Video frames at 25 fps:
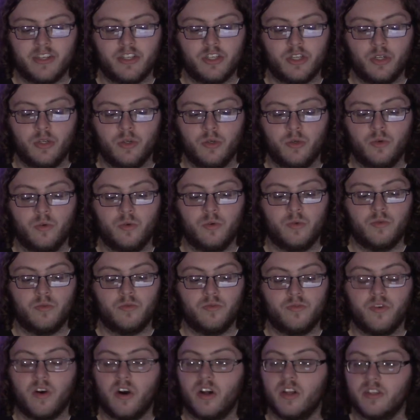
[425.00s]
to
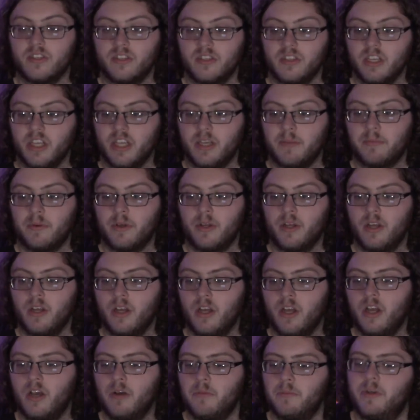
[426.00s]
fall asleep.
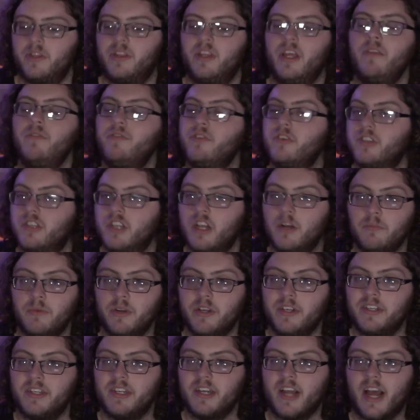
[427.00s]
But then for some
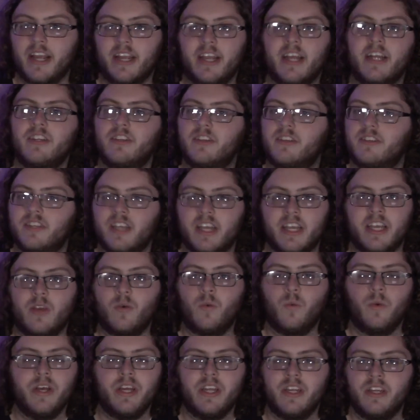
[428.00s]
reason I catch a second
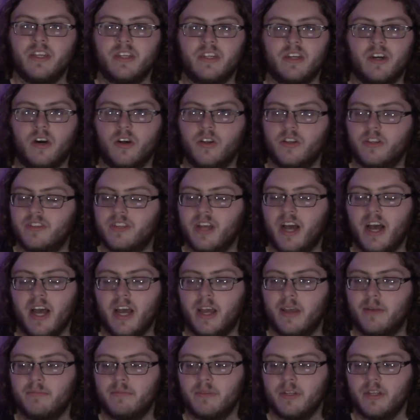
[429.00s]
wind all the
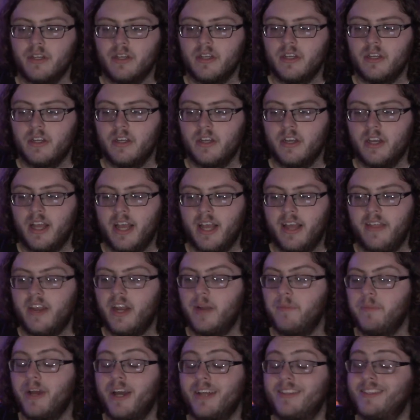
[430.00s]
time. And then
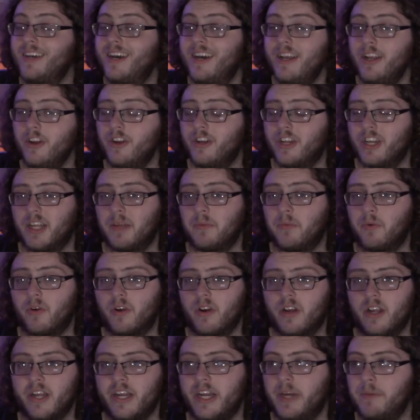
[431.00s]
I'm not tired anymore.
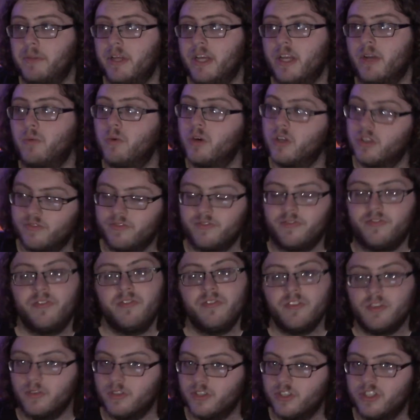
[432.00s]
And I'm like, well,
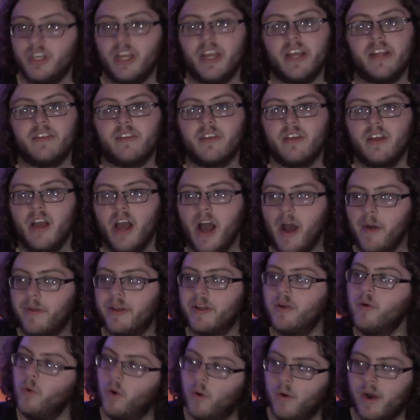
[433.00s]
well shit. I'm
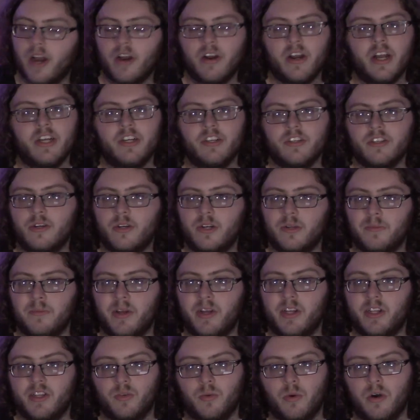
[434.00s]
like, well, why don't I just go to bed
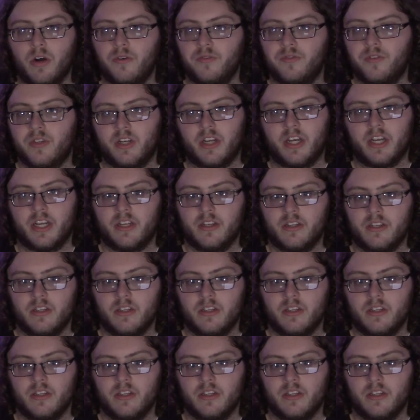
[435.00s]
at twelve tonight?